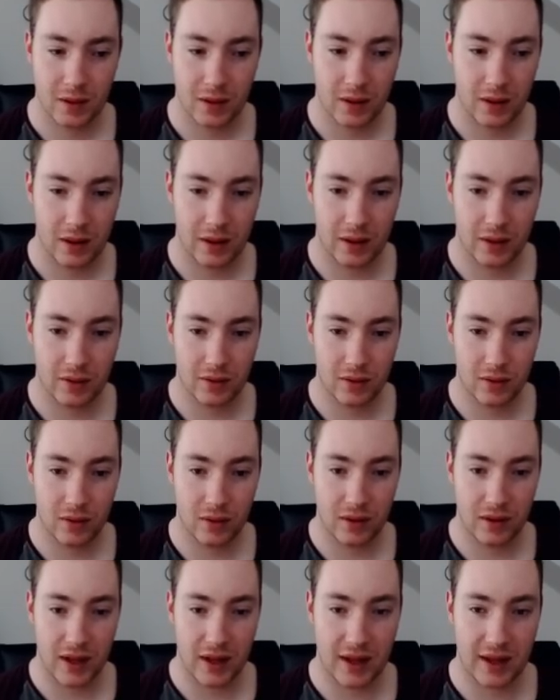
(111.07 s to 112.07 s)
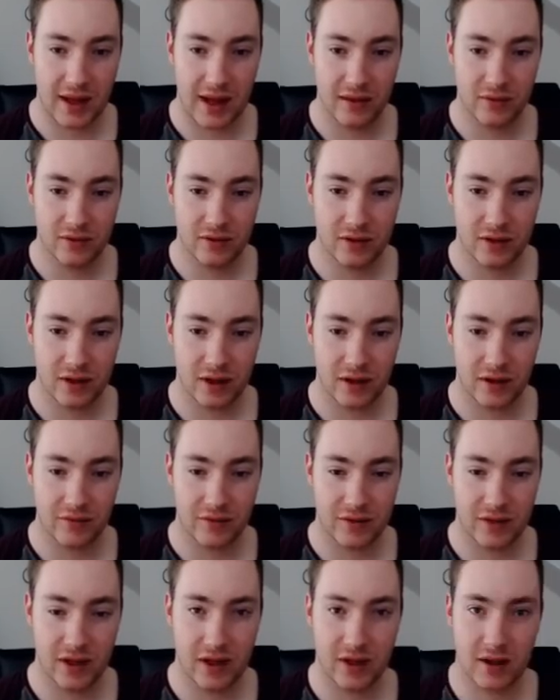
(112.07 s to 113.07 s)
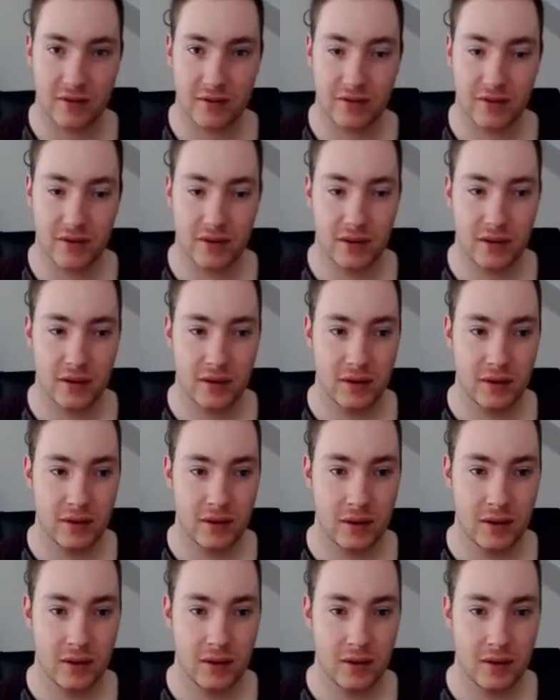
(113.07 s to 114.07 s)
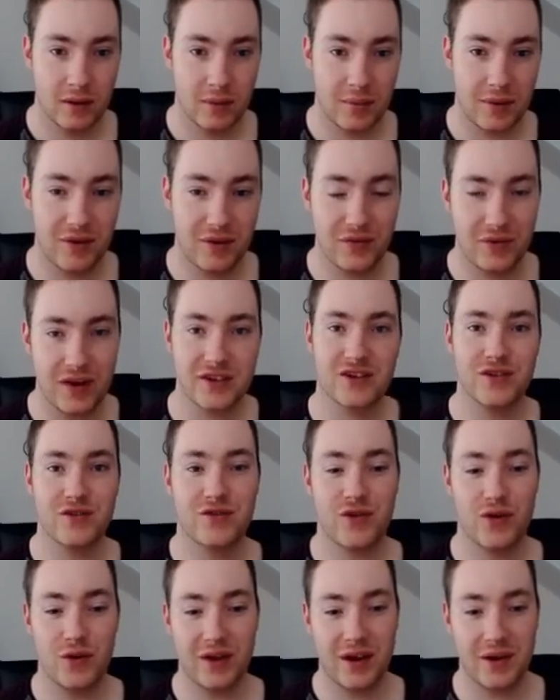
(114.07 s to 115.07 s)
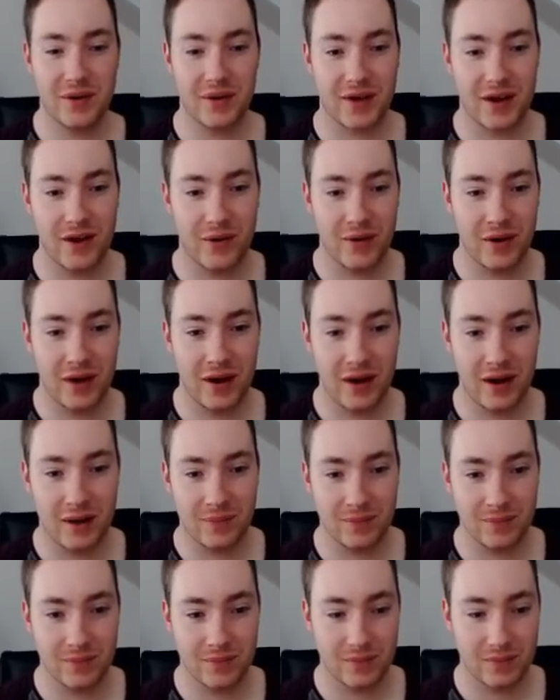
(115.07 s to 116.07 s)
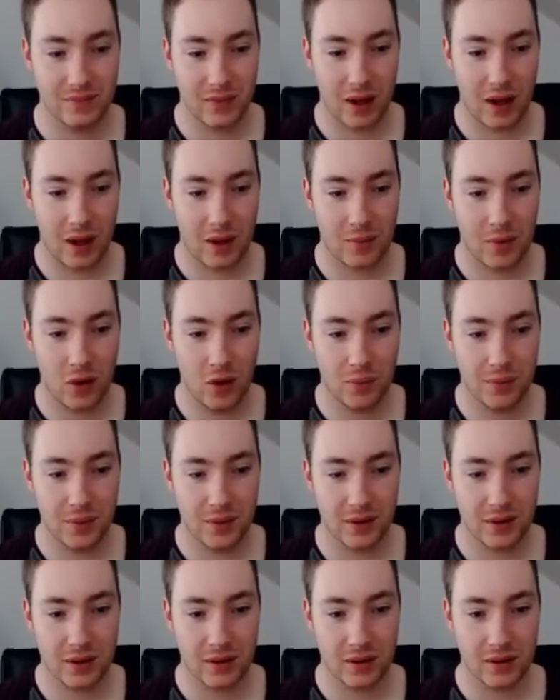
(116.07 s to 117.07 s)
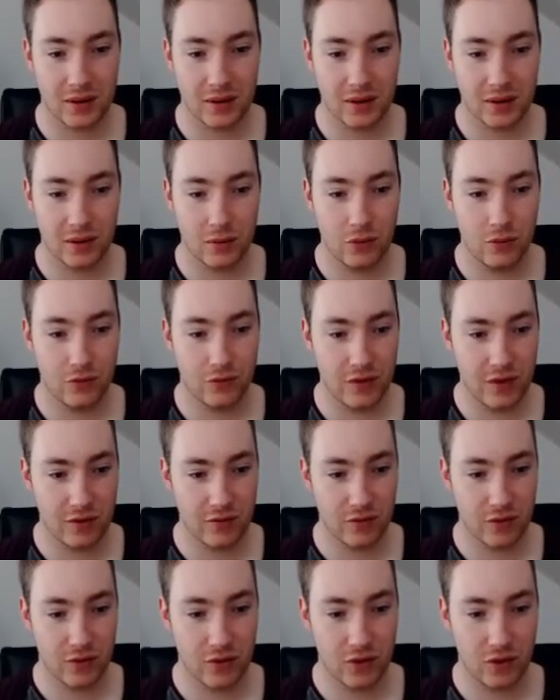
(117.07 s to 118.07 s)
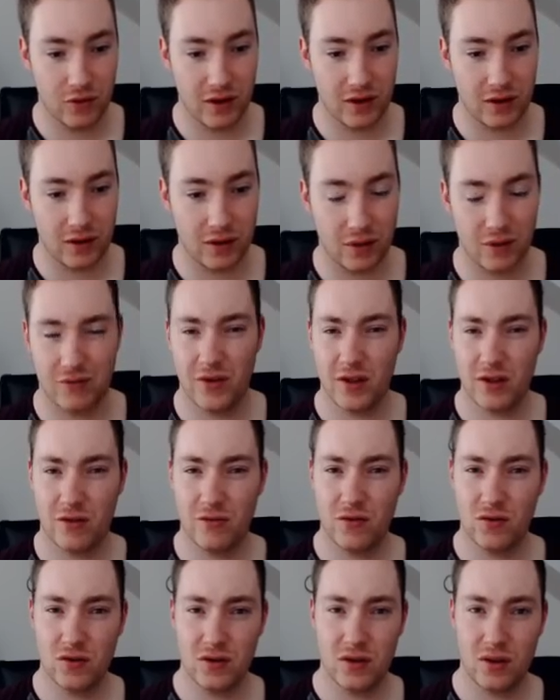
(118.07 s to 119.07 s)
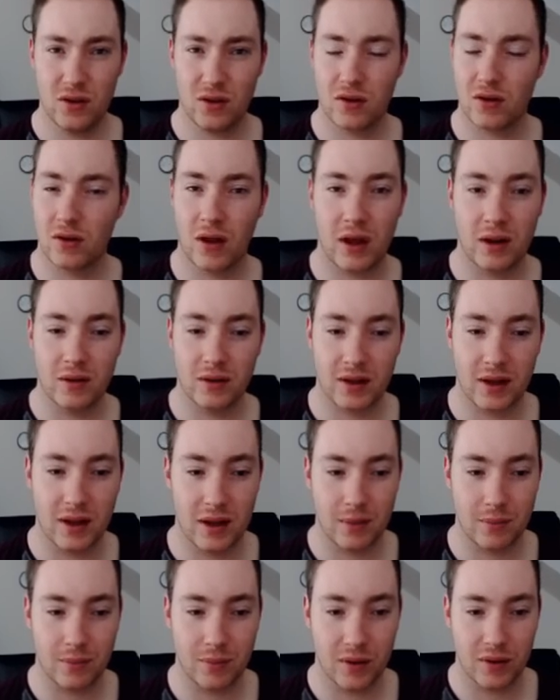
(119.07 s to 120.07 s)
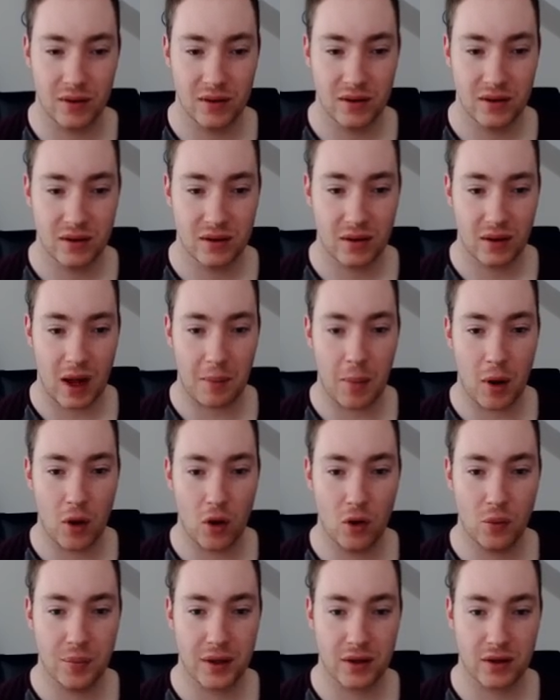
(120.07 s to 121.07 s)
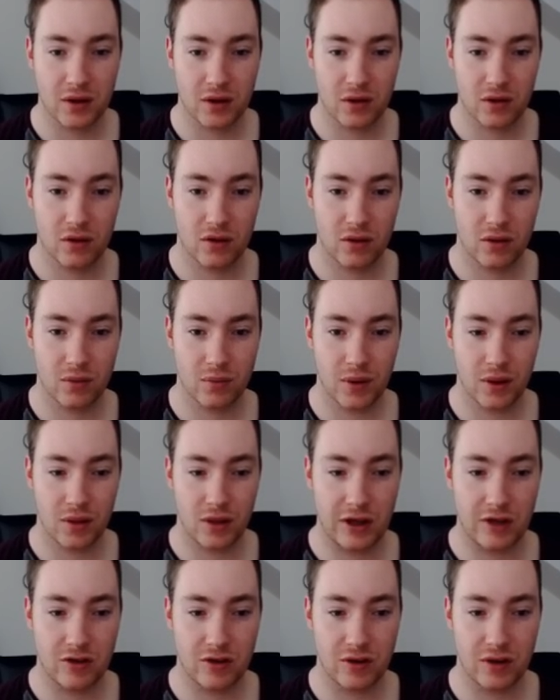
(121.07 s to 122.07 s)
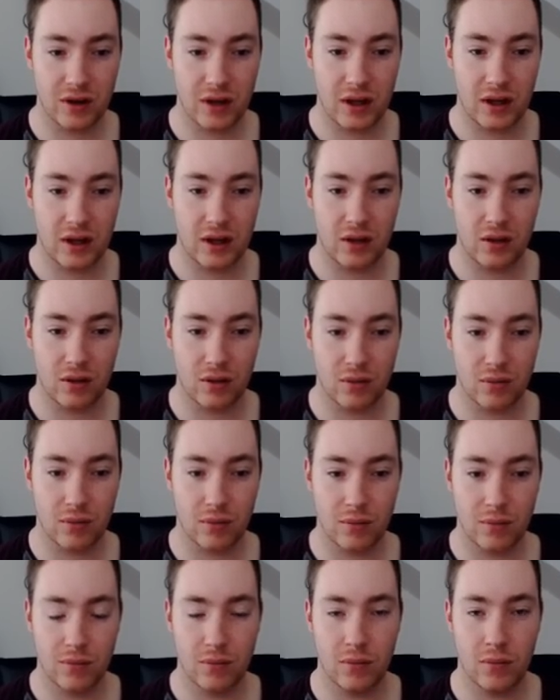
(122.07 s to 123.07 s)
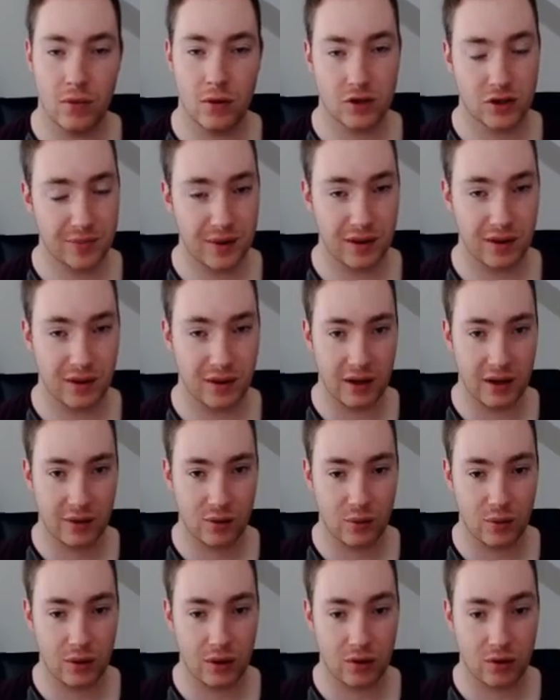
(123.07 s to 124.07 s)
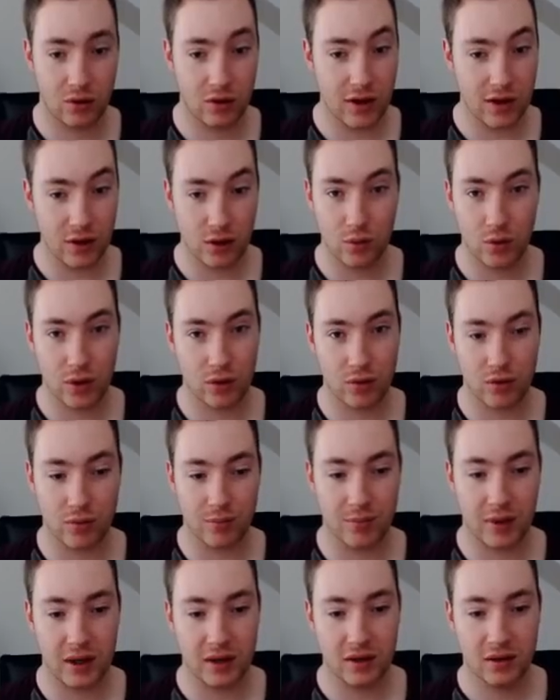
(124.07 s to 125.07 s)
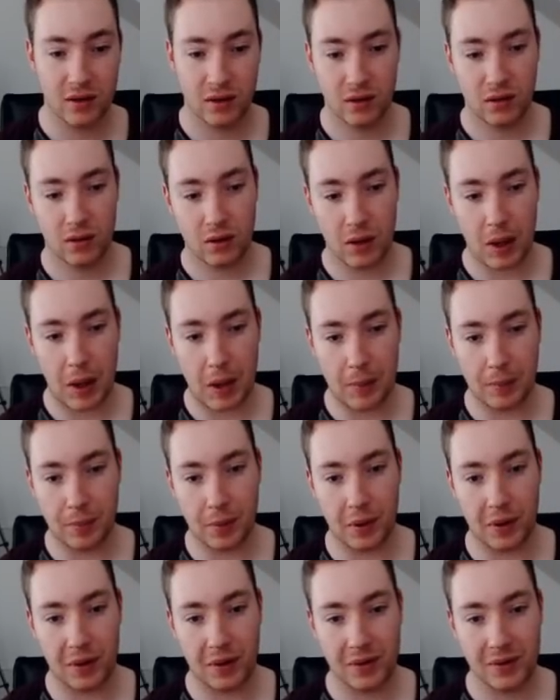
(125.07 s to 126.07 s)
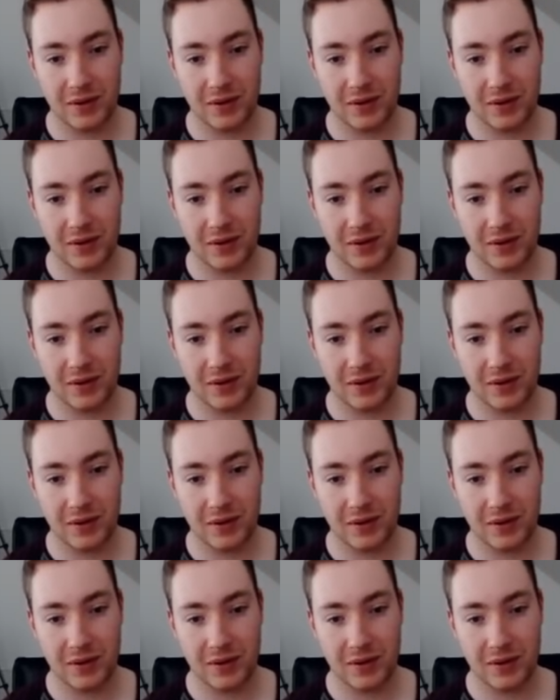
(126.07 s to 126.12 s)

And he's got, yeah, counter kind of attack, I've heard. Be fashion forward, there we go. Um, I'm hoping... Ooh, festival coins. Festival coins? I don't know how you get them, but I'm hoping the customization is much better than and Y's, because X and Y's wasn't bad, but